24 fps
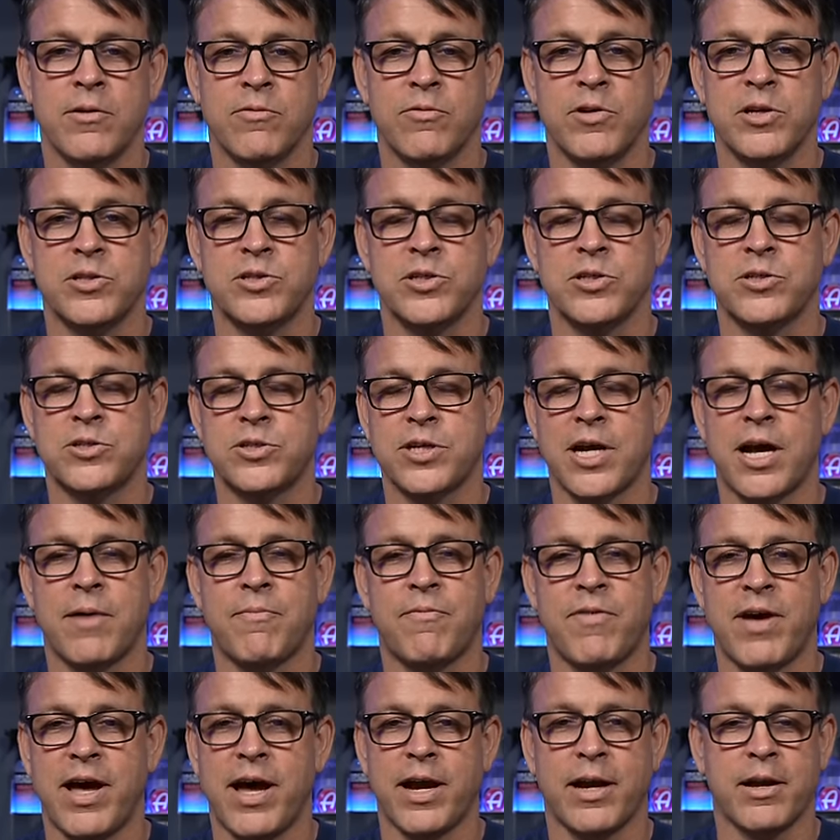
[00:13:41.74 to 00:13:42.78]
Ridgid Shop
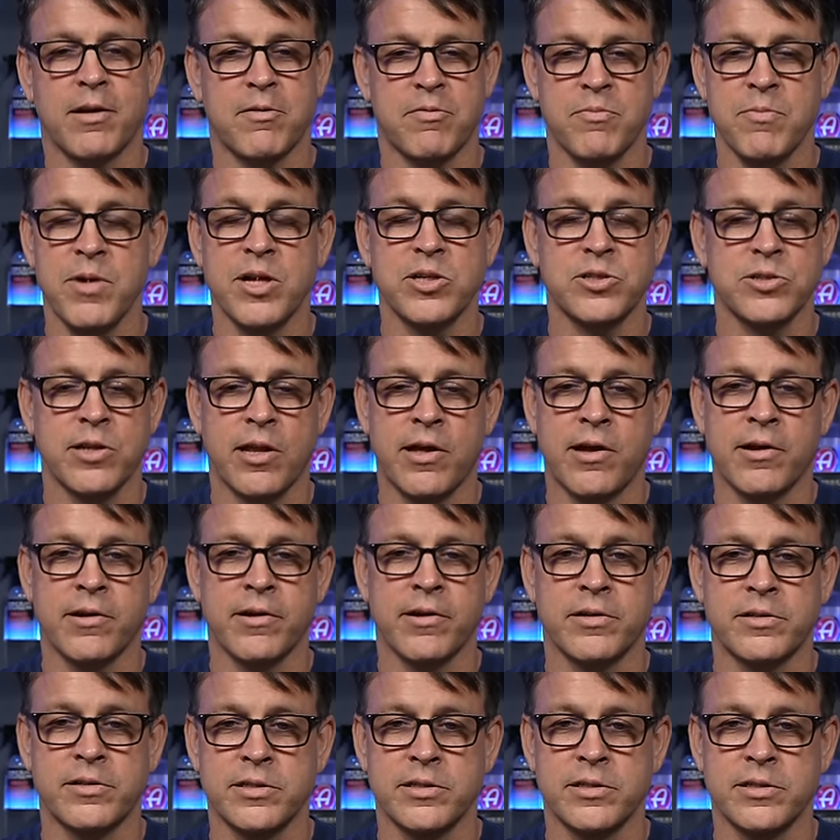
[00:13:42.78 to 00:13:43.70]
Vac is much longer